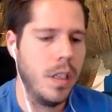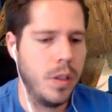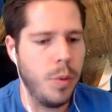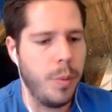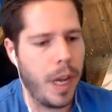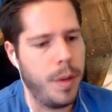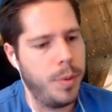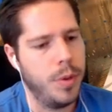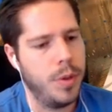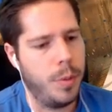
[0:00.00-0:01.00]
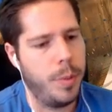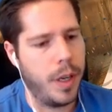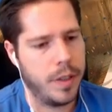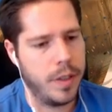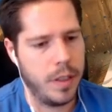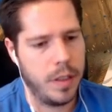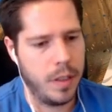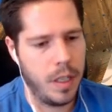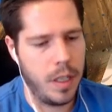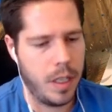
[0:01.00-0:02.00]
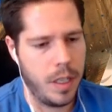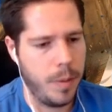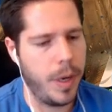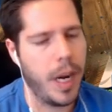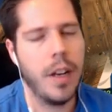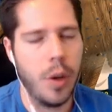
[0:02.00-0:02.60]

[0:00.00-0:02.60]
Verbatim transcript: to buy booster boxes, but I